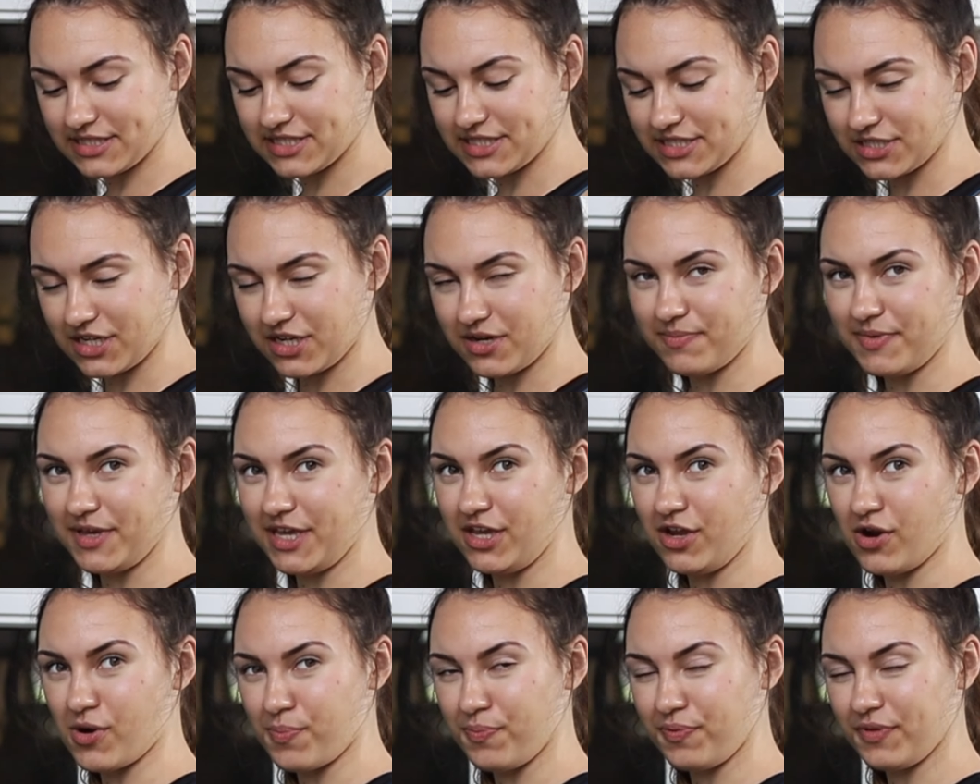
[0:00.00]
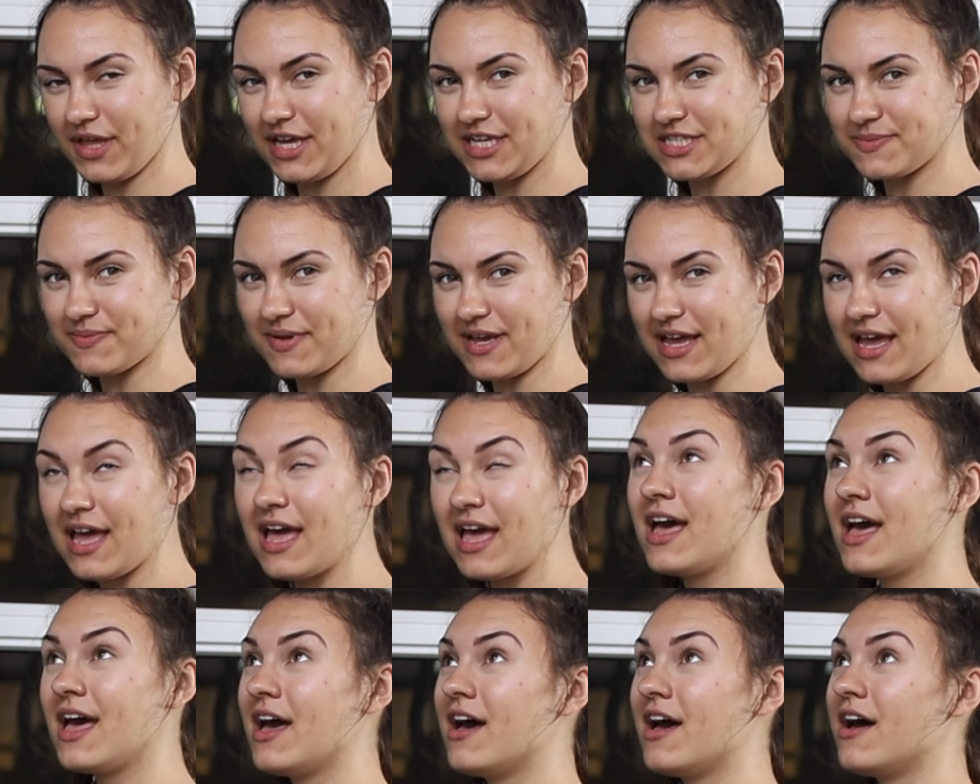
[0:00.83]
This is gonna be your placement
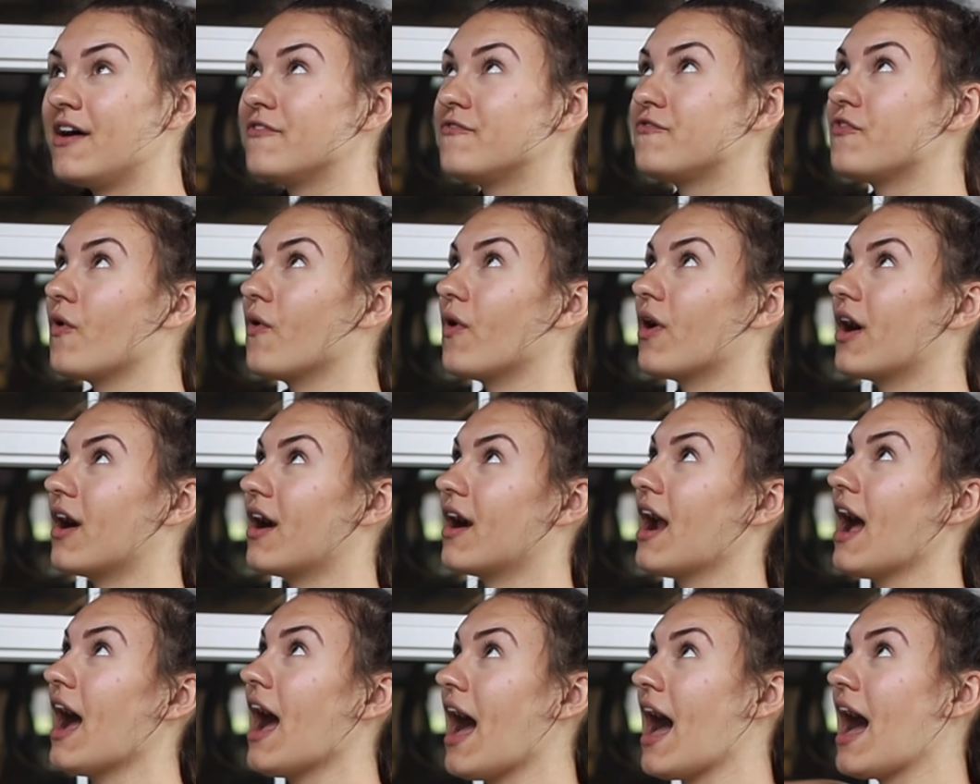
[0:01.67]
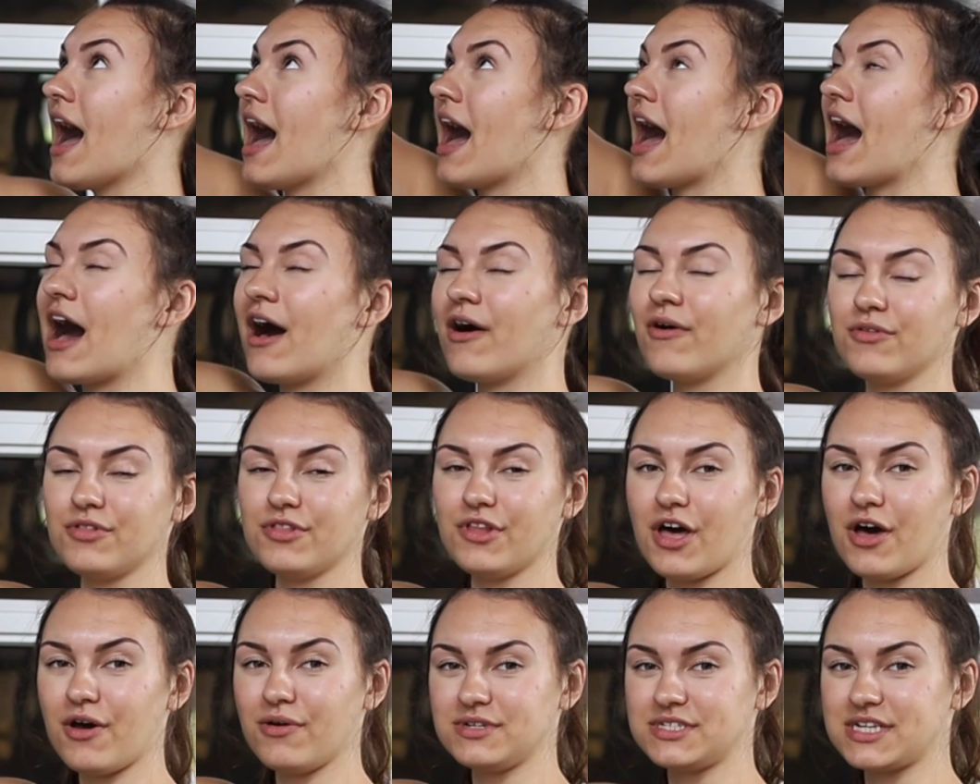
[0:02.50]
for how
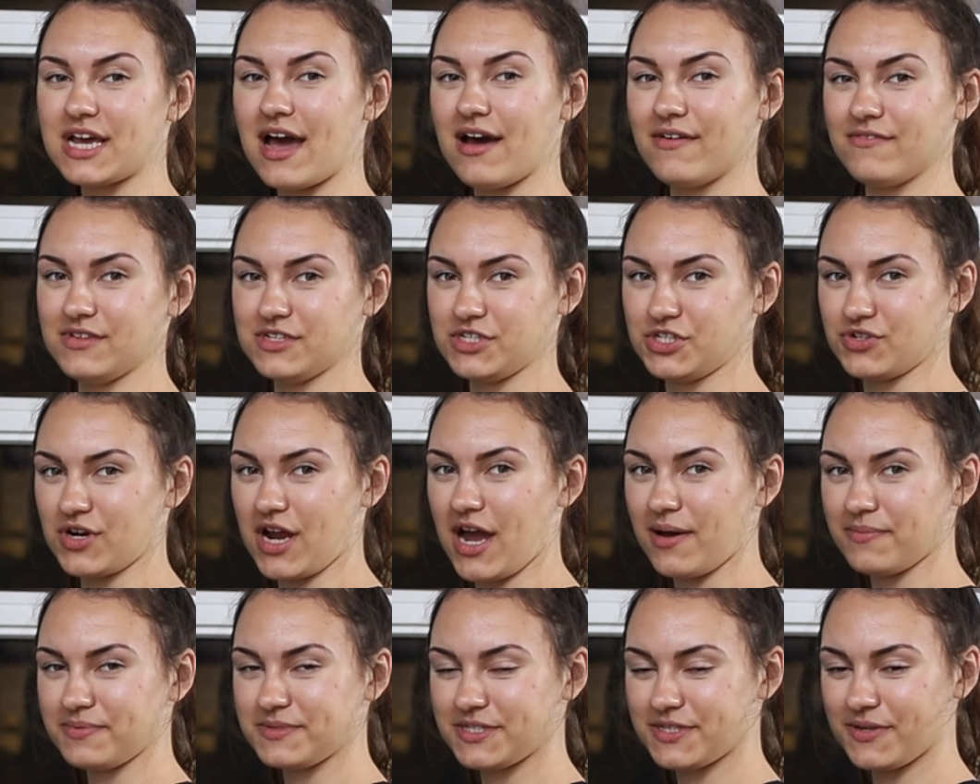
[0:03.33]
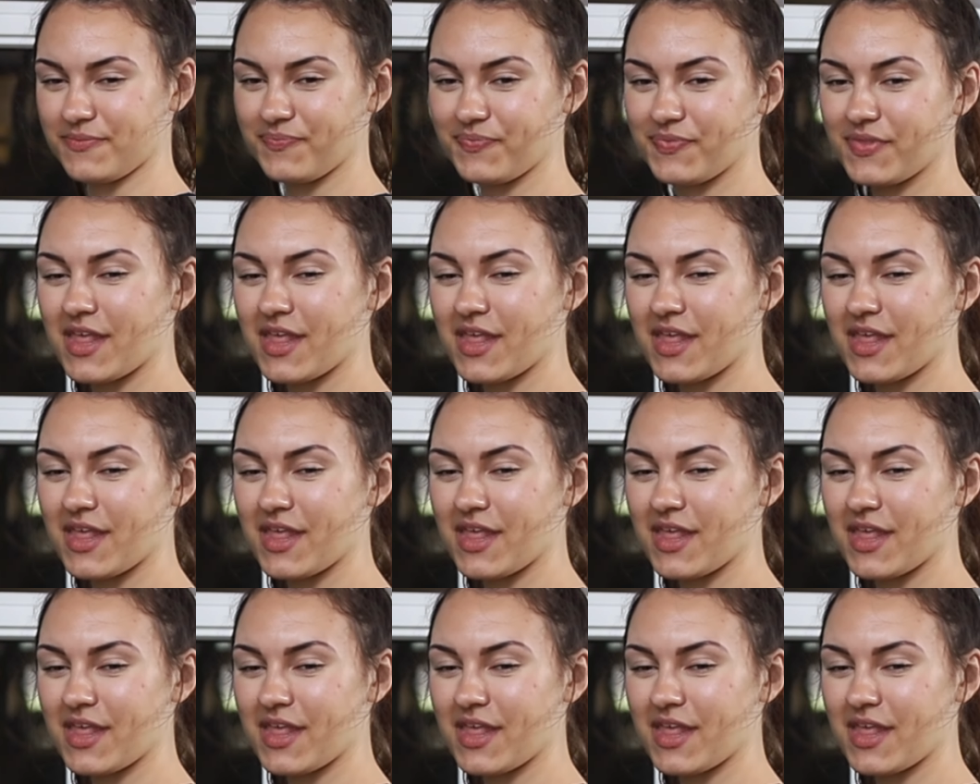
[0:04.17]
low to have the straps.